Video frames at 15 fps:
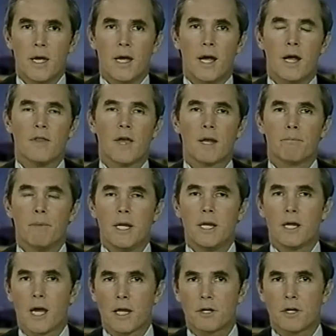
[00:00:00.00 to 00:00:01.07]
In that
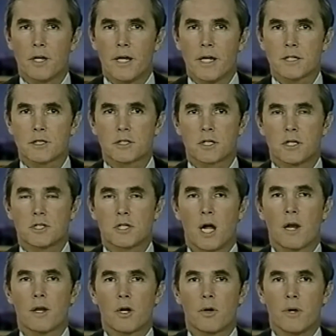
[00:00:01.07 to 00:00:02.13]
meeting at Gdansk,
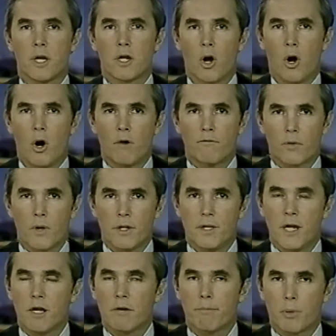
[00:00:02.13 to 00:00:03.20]
Solidarity called for a
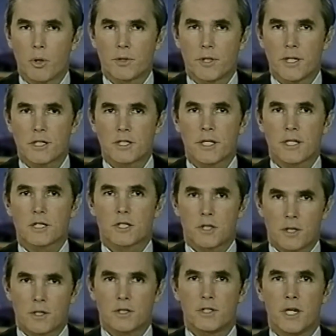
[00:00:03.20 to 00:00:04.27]
day of protest next
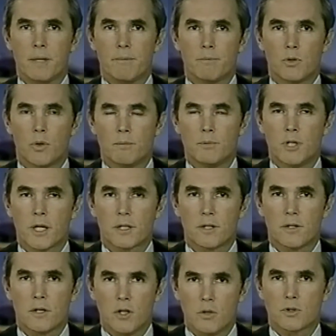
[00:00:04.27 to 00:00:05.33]
Thursday to object to
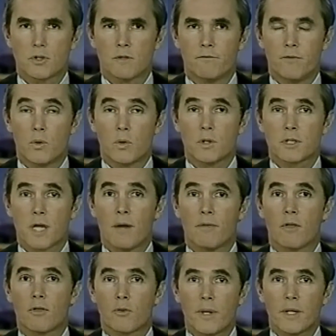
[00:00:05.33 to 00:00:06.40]
the use of force and
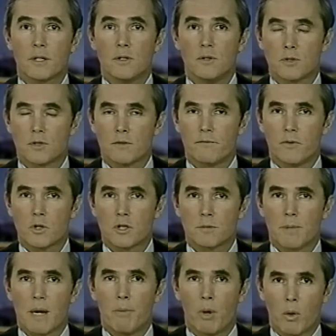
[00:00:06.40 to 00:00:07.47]
the threatened use of force
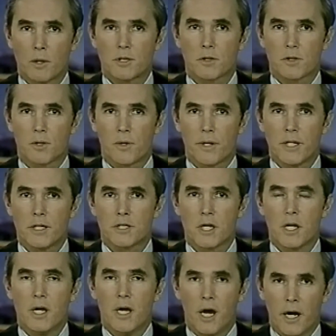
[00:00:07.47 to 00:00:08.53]
by Polish authorities
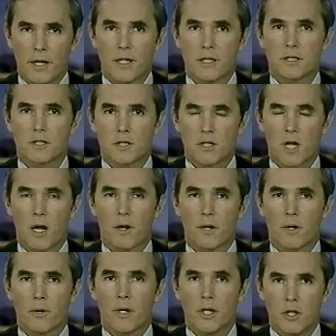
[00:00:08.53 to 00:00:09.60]
against the
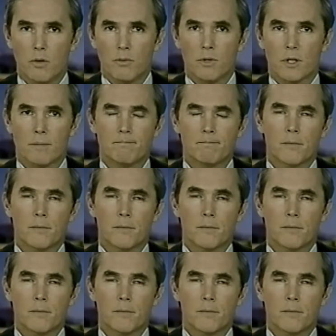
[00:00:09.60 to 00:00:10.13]
Solidarity Union.